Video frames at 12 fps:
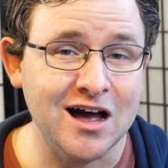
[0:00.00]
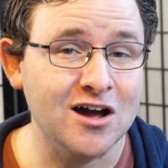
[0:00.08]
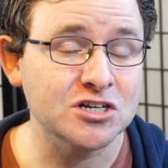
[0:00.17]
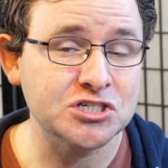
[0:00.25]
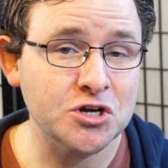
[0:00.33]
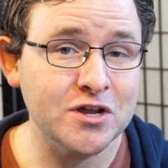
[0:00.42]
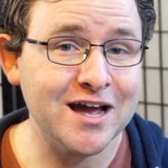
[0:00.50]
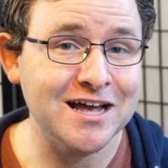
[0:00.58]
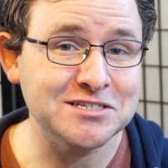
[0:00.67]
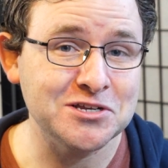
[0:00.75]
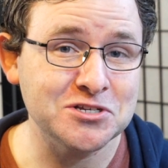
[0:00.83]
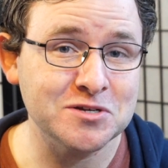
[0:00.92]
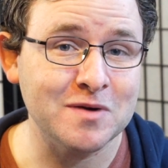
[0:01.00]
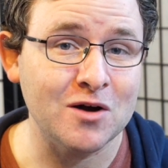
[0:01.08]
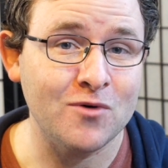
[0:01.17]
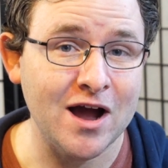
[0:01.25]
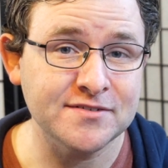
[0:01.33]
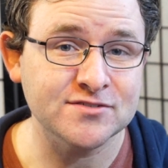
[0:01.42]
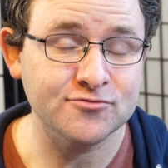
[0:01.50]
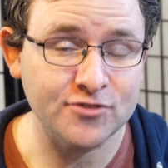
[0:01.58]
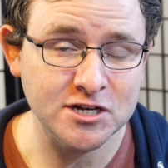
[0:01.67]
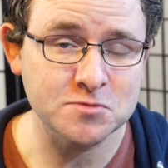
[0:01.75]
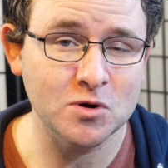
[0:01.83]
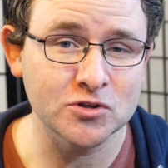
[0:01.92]
I'm going to show you guys using my wife's
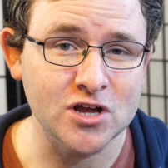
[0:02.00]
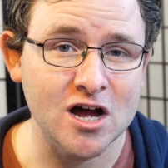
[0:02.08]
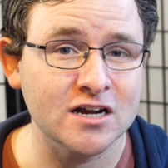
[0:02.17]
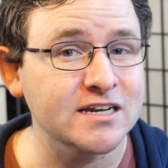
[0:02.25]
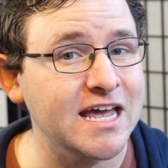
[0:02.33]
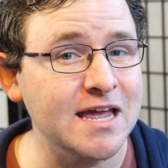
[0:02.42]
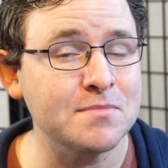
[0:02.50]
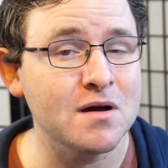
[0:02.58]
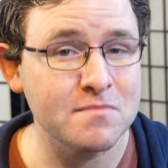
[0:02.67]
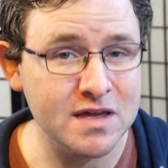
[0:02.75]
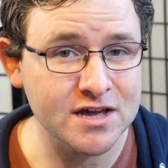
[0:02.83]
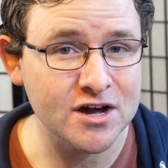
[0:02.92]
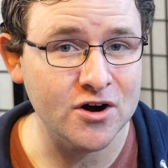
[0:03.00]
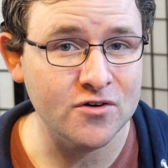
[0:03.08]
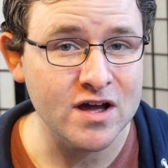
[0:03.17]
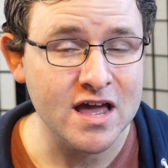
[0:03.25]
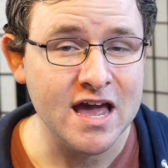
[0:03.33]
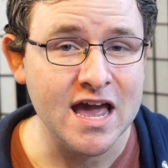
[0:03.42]
French Bulldog named Miko,